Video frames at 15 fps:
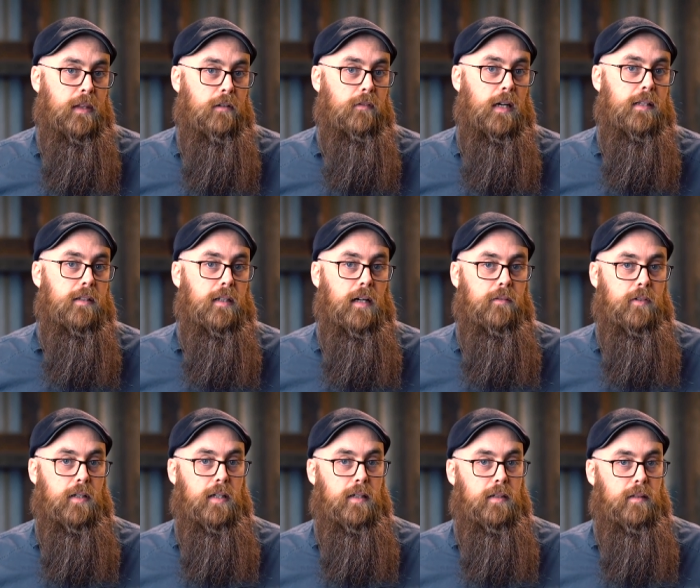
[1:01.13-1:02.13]
Right? They're
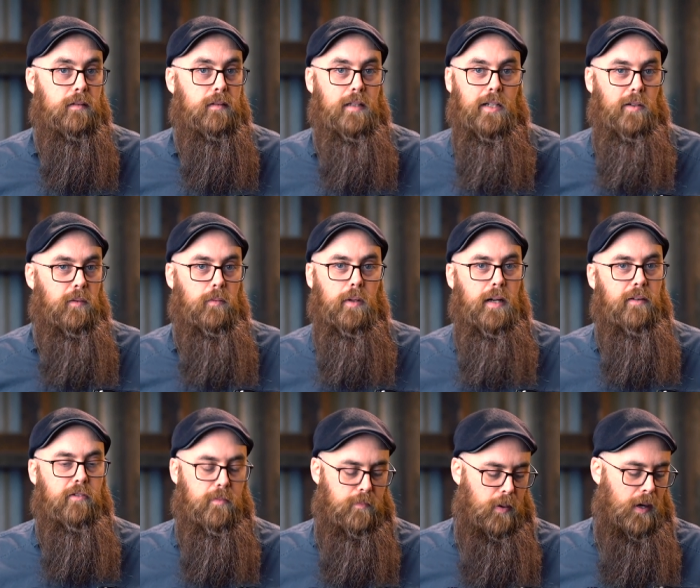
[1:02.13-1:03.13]
covered in, you know,
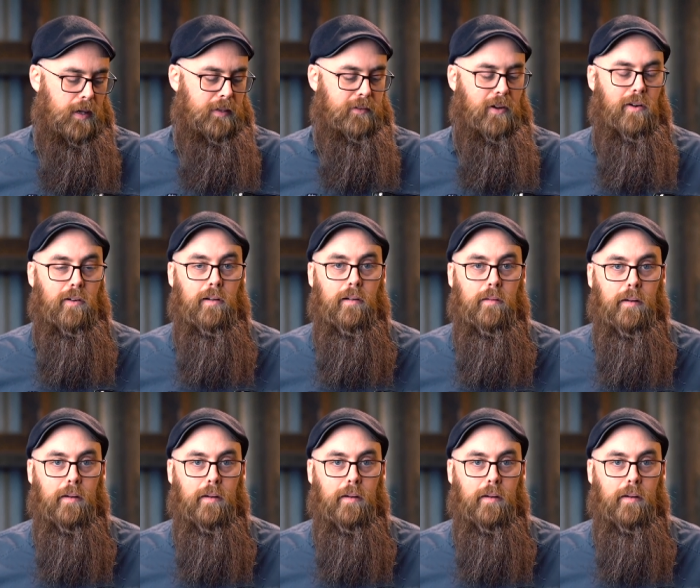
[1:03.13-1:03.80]
whatever, pine tar or